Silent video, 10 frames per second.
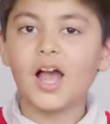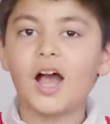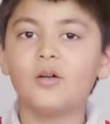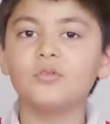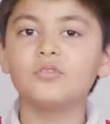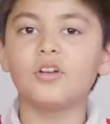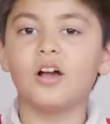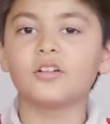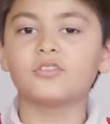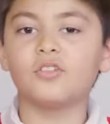How do
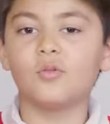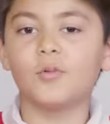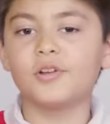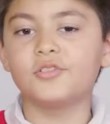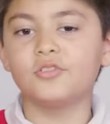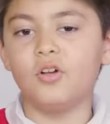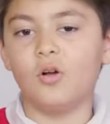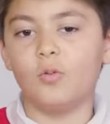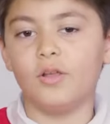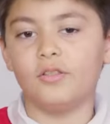dogs know where to go
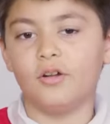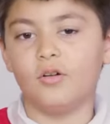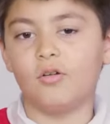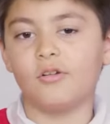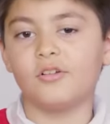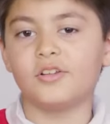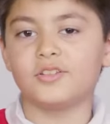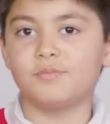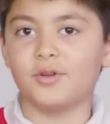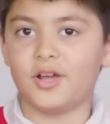when their owner
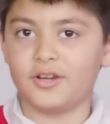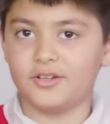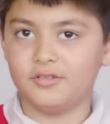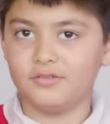is blind?